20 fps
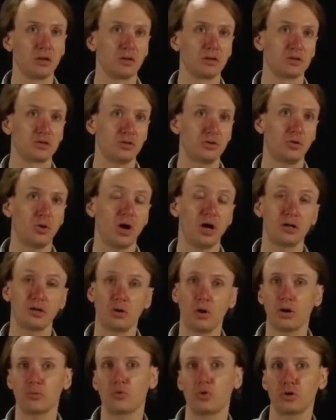So I
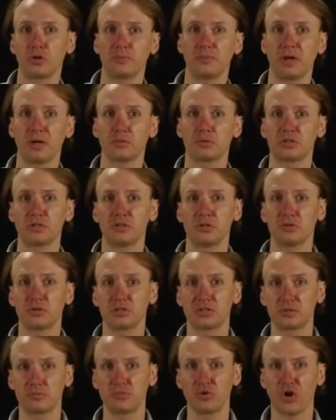know I'm going to be able to do the
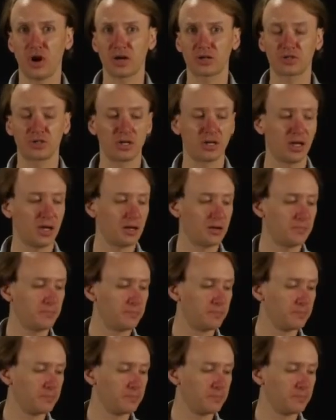subtraction again.